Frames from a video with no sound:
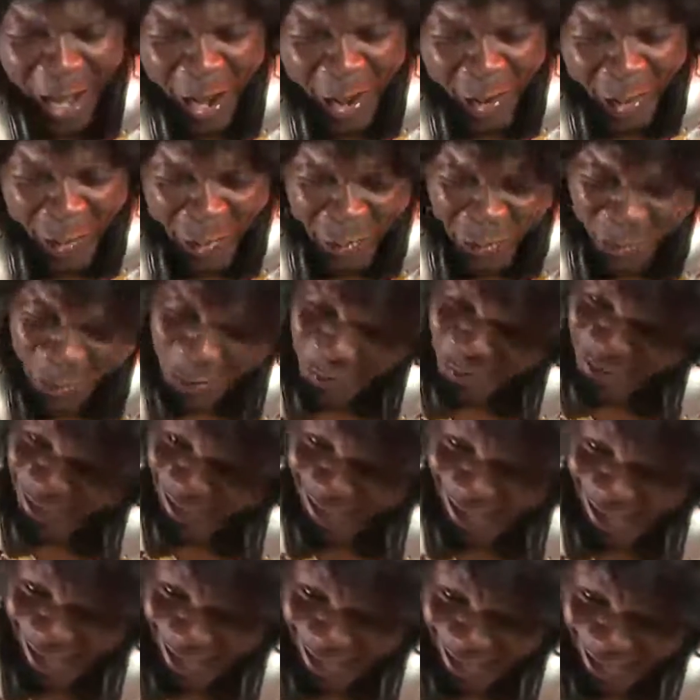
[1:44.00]

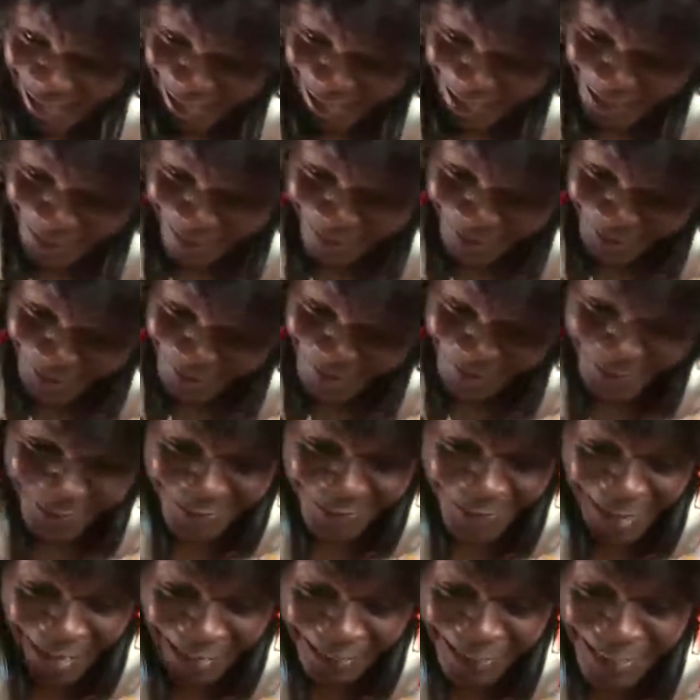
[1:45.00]
Okay, just the
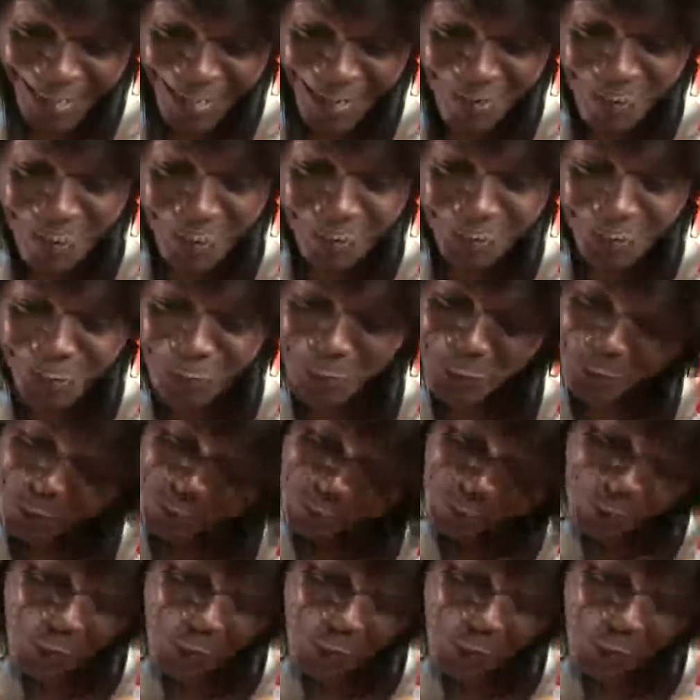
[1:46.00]
chat name will do, so